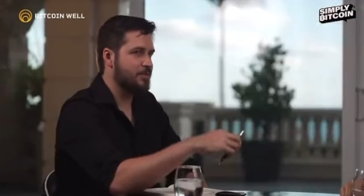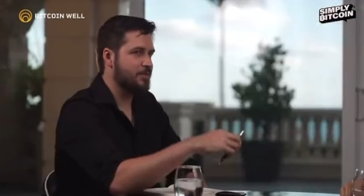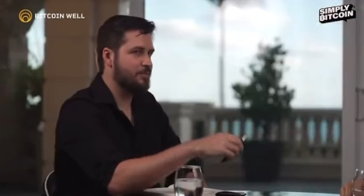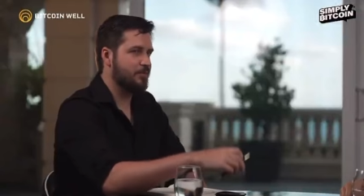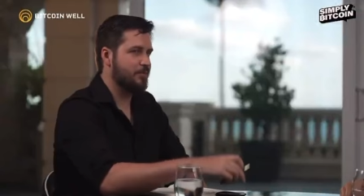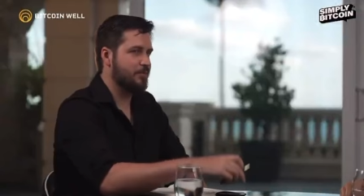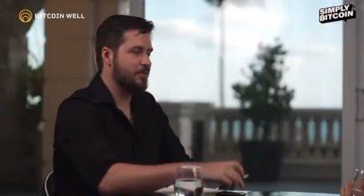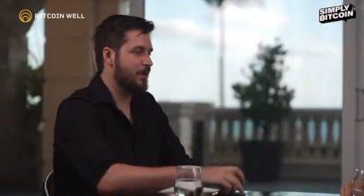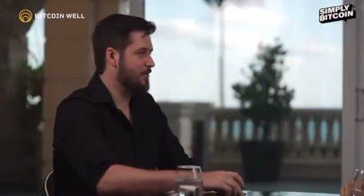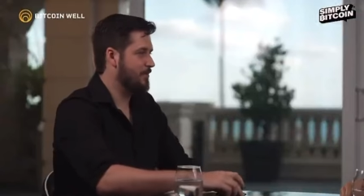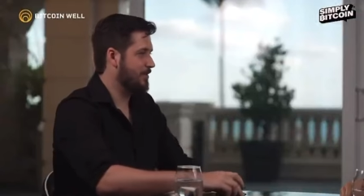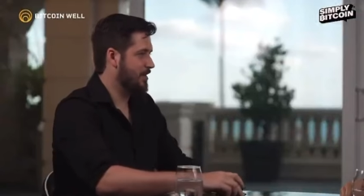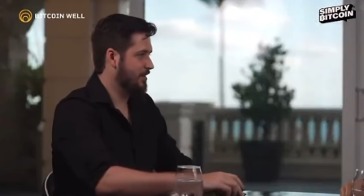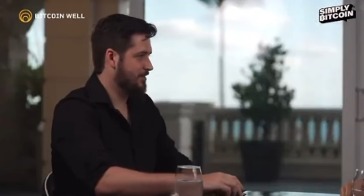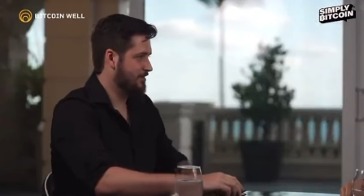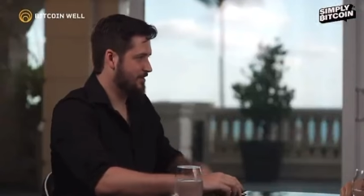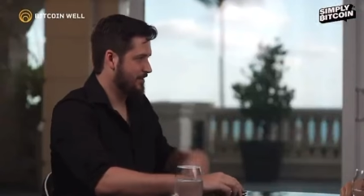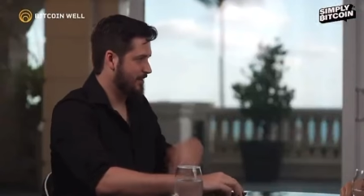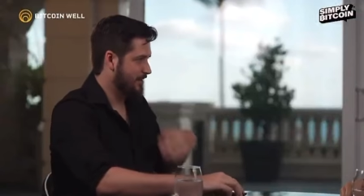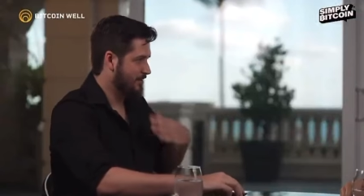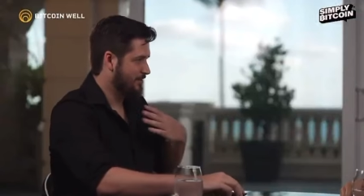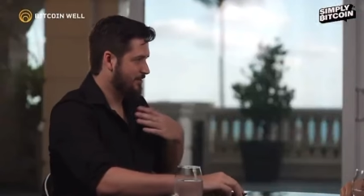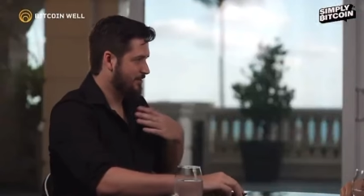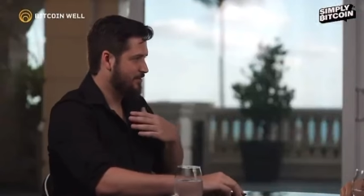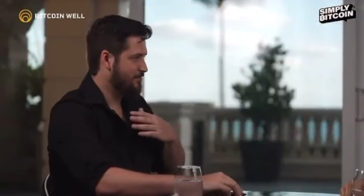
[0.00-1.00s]
Some people, I'm
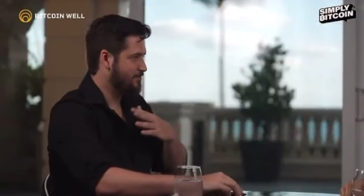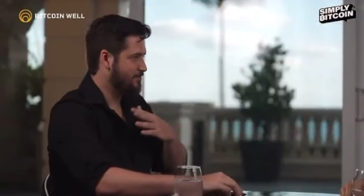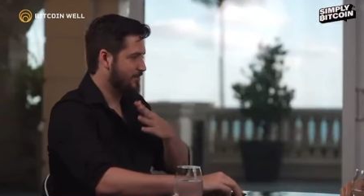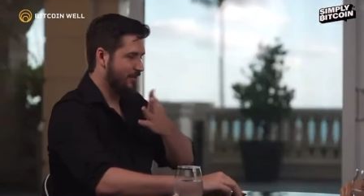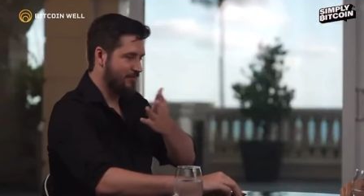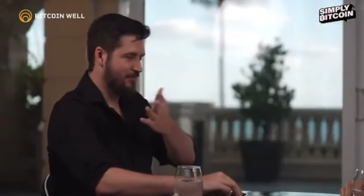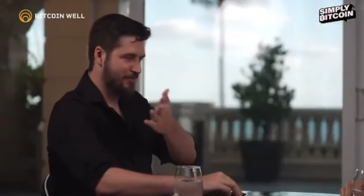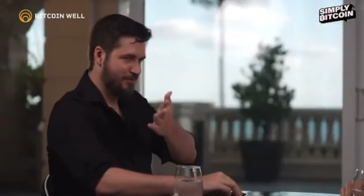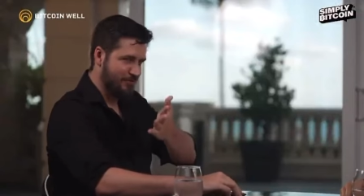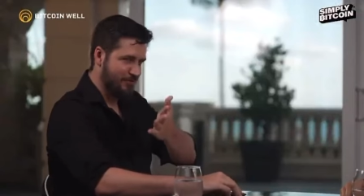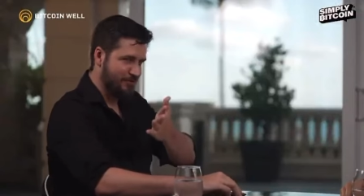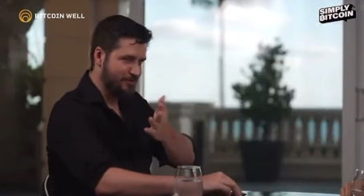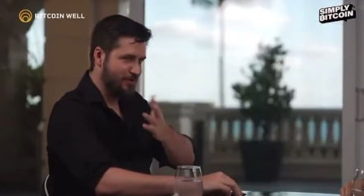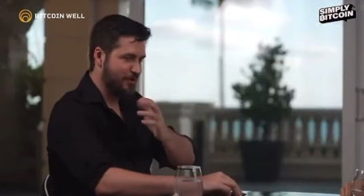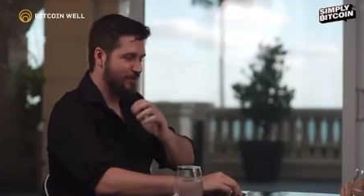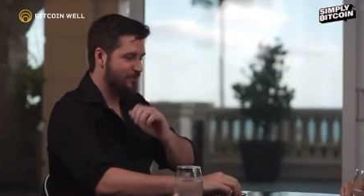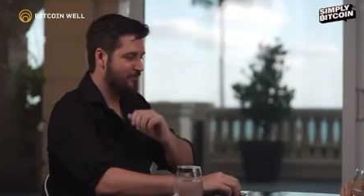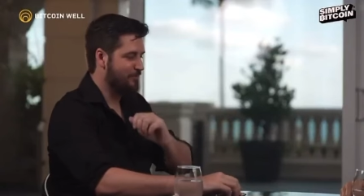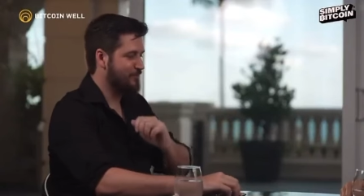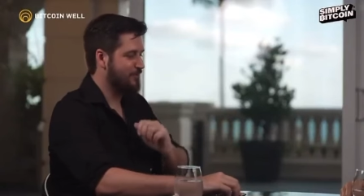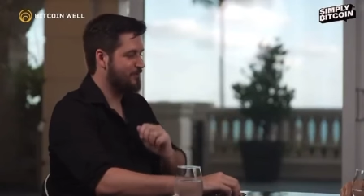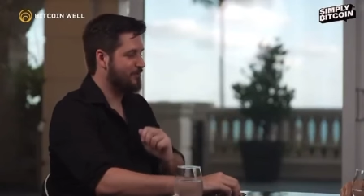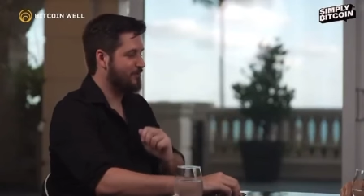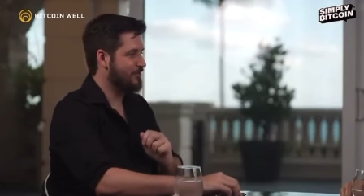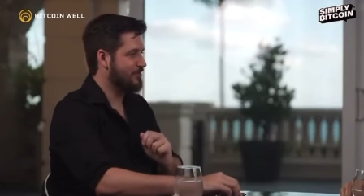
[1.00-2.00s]
not saying this, but I've heard
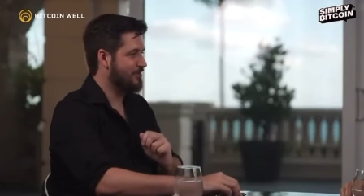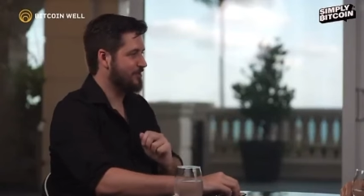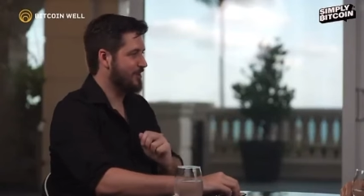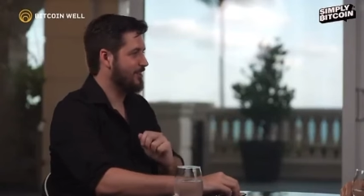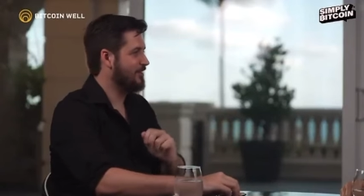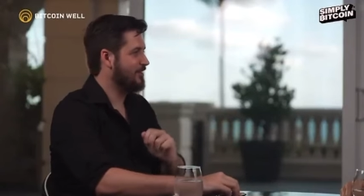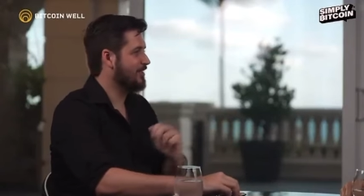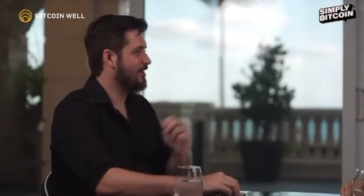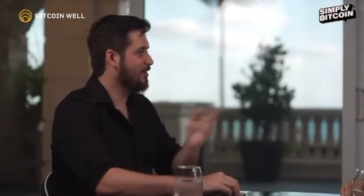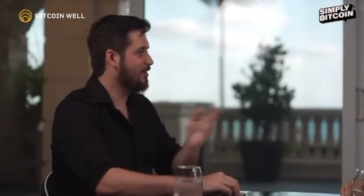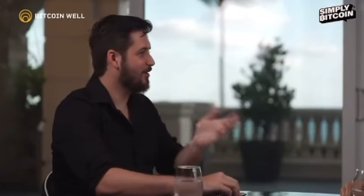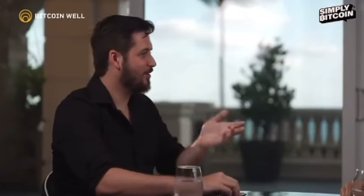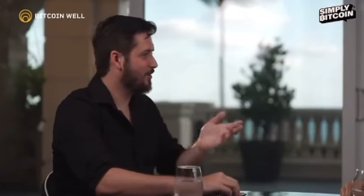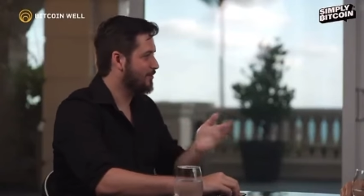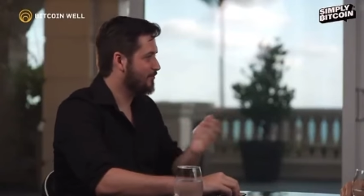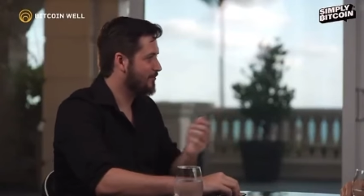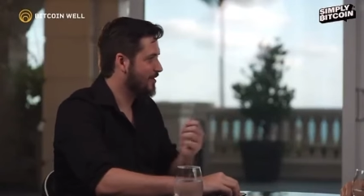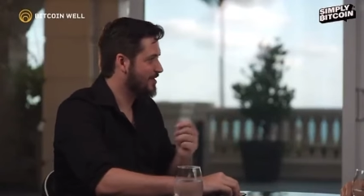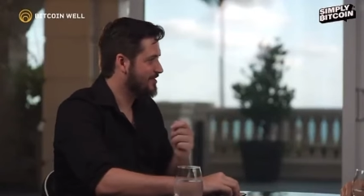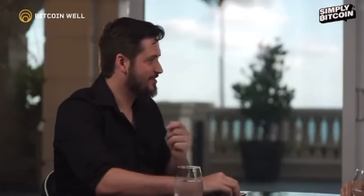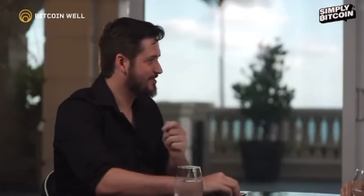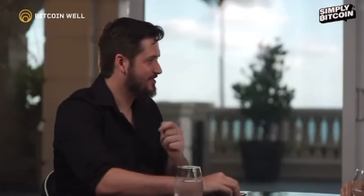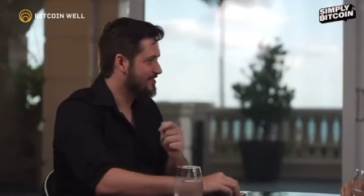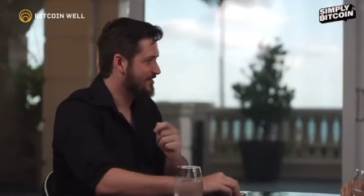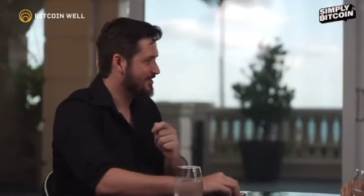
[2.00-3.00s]
other people say it, they call
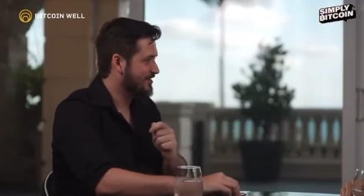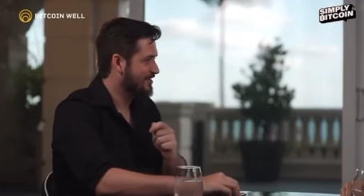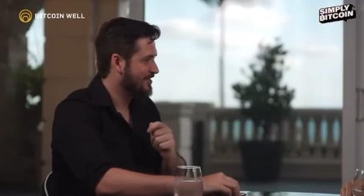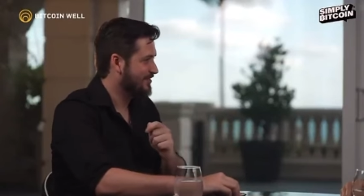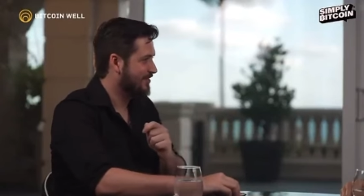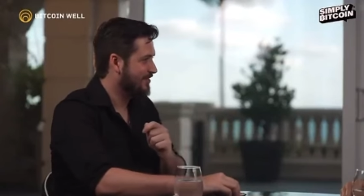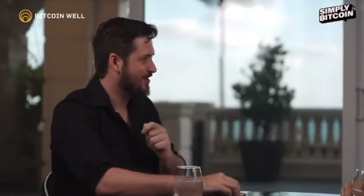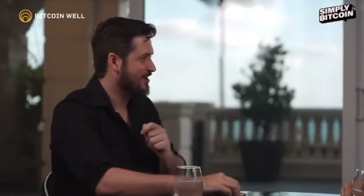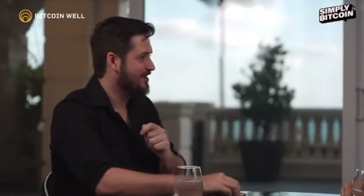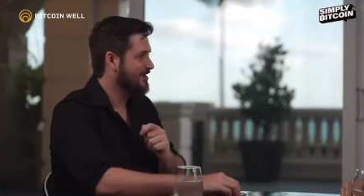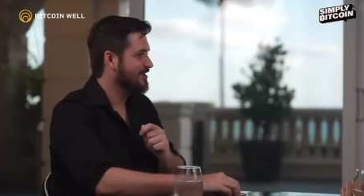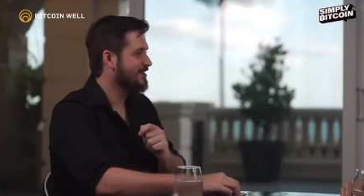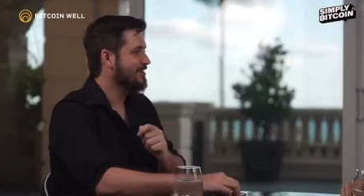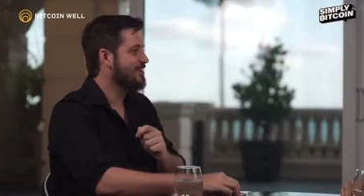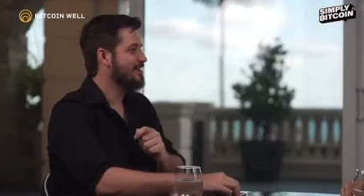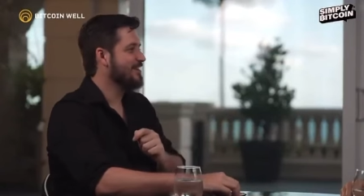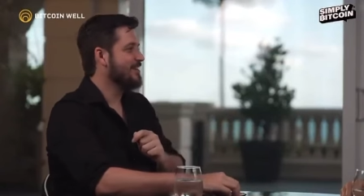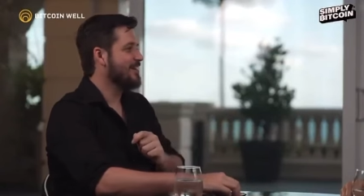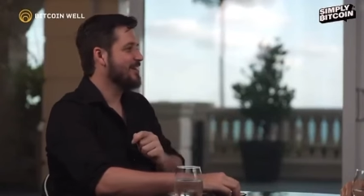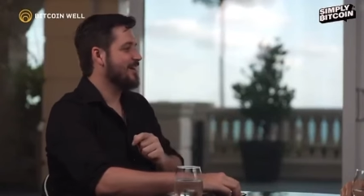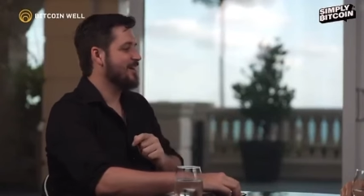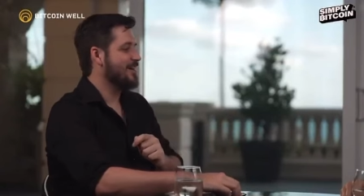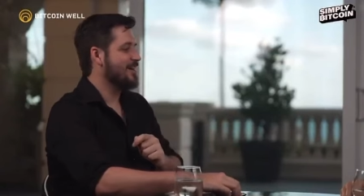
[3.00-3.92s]
it rent seek, right?